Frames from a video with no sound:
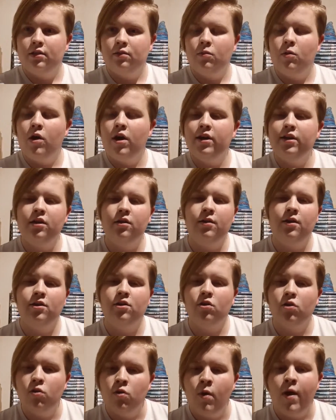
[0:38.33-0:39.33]
Why do I
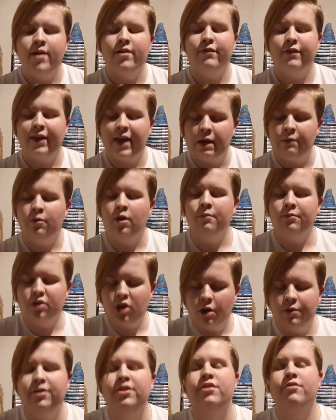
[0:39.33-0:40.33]
always forget what I'm
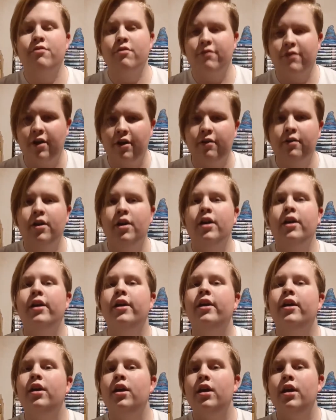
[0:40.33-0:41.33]
going to review?
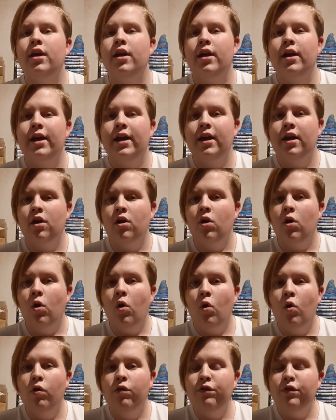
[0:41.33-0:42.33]

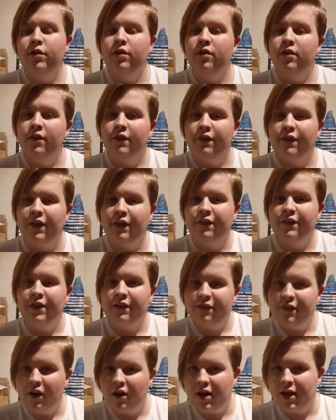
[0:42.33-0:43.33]
Orphan
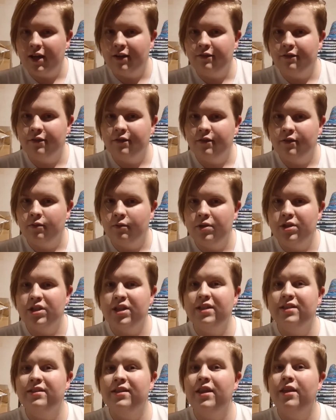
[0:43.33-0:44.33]
55, which
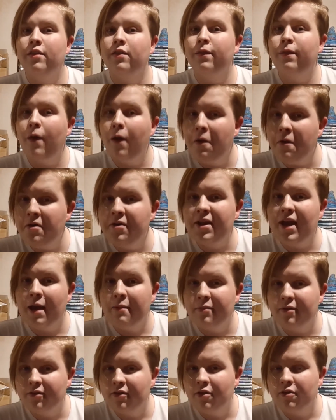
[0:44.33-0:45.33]
is the third
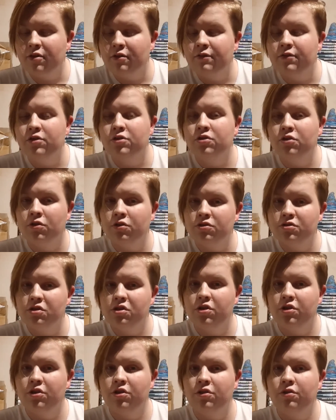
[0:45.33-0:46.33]
episode of Doctor
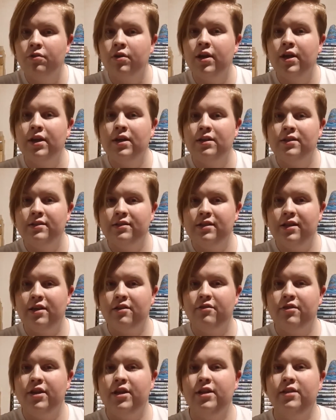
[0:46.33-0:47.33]
Who
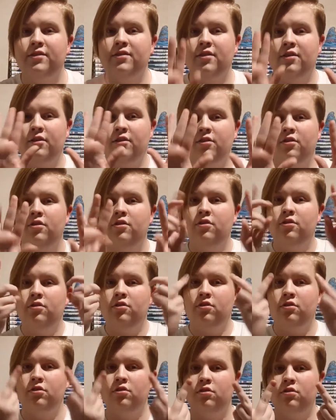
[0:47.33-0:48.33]
series...
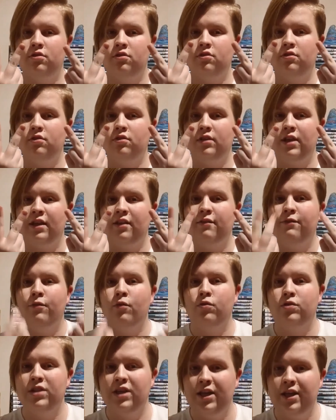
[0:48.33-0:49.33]
That's
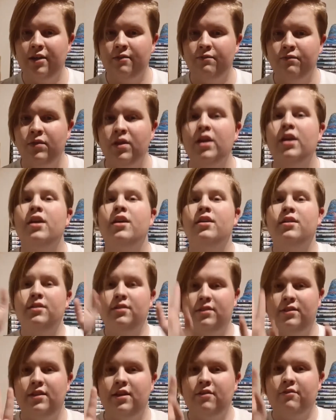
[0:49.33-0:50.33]
14,
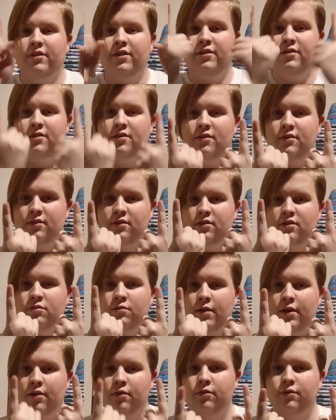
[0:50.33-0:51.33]
series
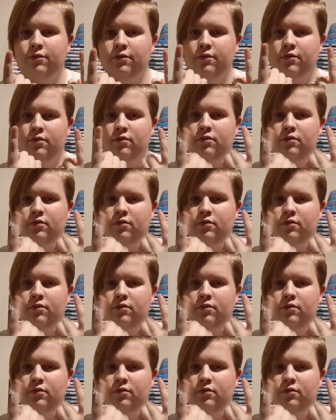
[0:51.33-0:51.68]
12.